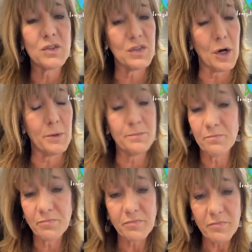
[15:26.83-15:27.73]

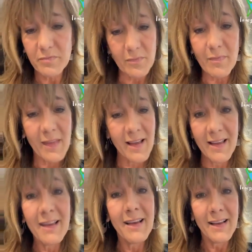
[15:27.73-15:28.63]
So
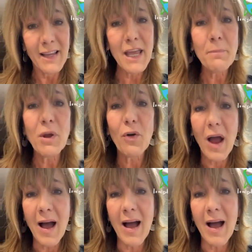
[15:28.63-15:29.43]
keep your